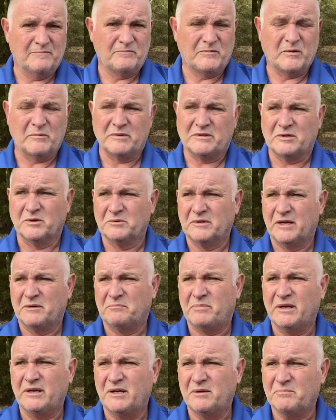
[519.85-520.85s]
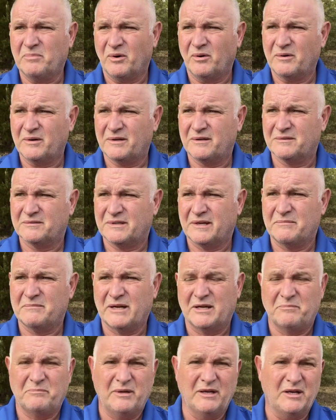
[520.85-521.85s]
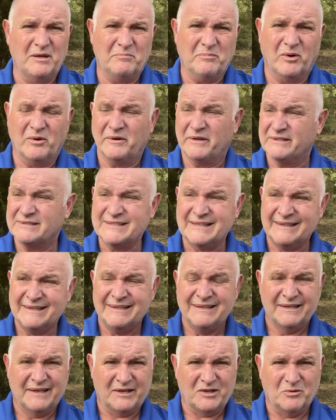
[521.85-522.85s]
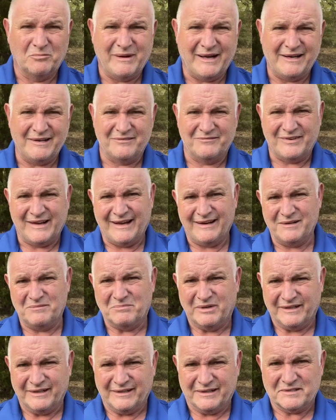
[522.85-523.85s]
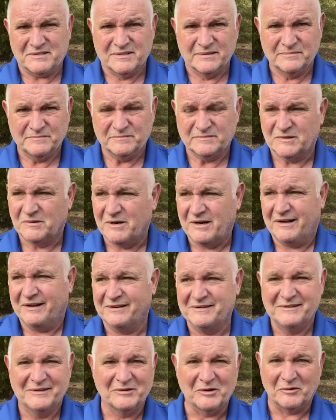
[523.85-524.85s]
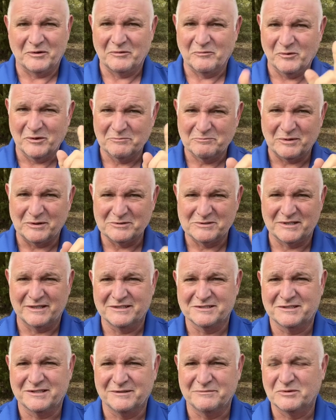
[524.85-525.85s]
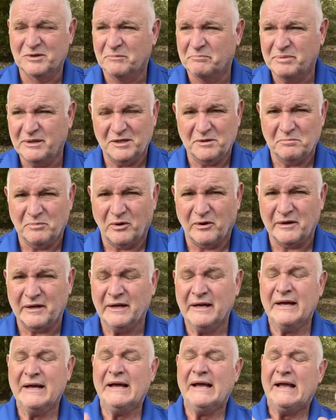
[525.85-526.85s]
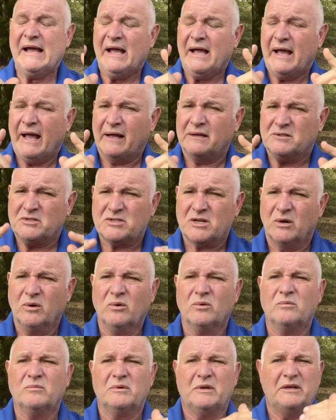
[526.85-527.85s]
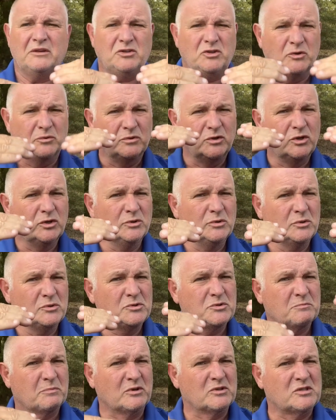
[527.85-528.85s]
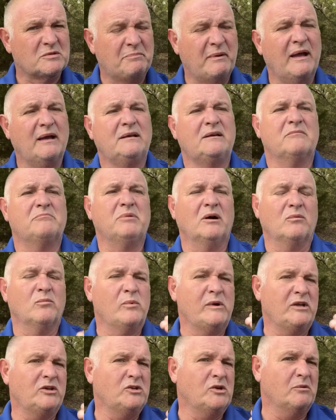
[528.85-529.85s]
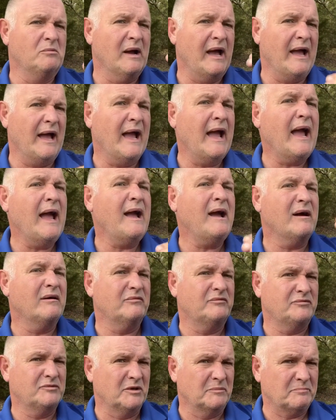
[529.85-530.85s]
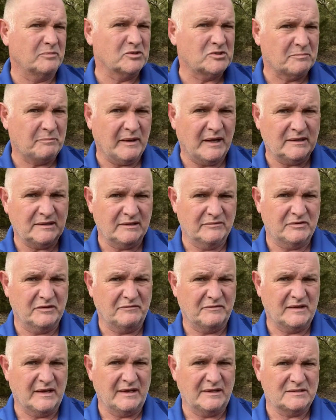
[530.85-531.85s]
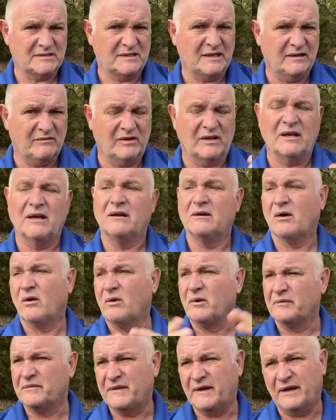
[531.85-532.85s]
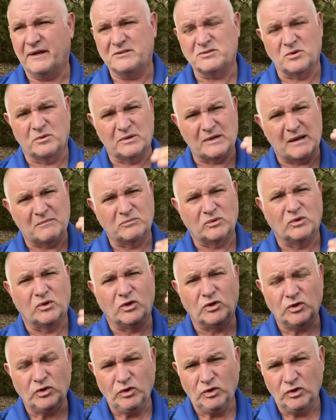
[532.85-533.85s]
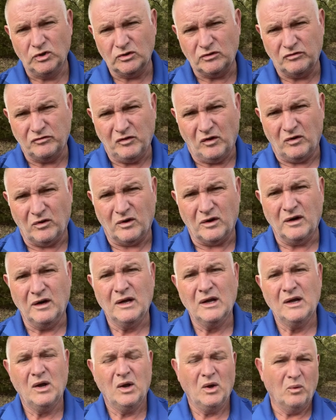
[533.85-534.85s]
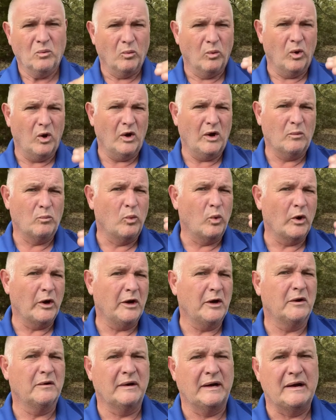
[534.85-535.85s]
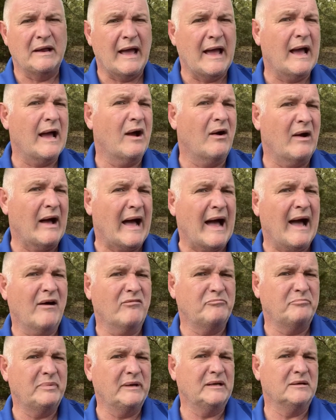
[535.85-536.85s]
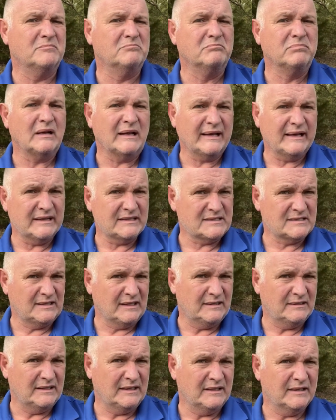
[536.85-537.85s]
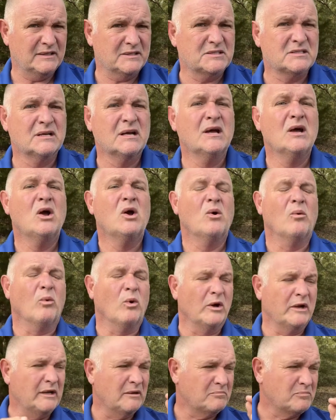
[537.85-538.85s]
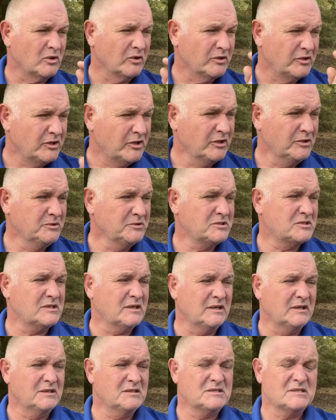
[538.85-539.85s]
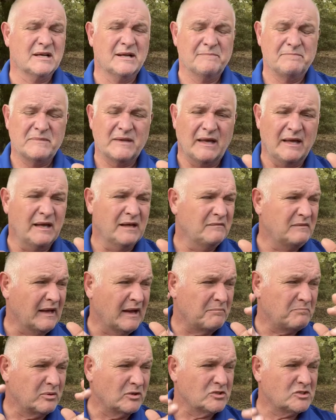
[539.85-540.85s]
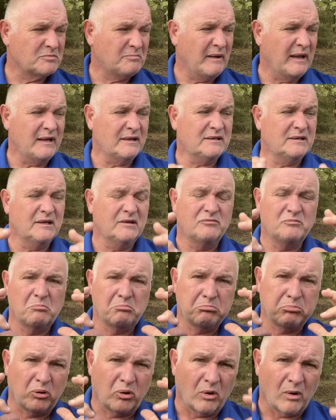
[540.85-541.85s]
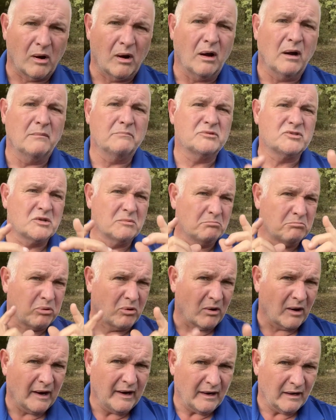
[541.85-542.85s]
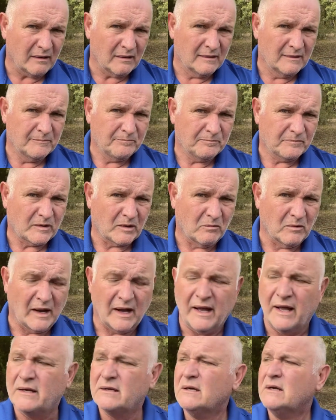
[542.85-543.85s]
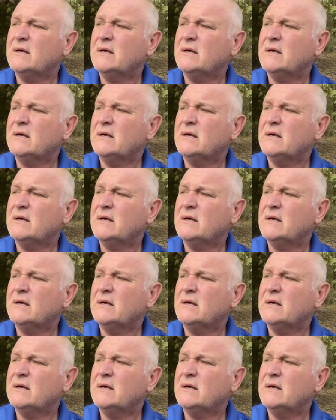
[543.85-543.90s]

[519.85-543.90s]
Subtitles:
And we throw that pity party. And the thing about a pity party is ain't nobody invited but us, right? Only one person gets to come to a pity party. And so you lose perspective. But when you have the perspective of thanksgiving in all things, Lord, I'm going to look for what, where and how I've been blessed in this, what it produces, that perspective prompts prayer, right?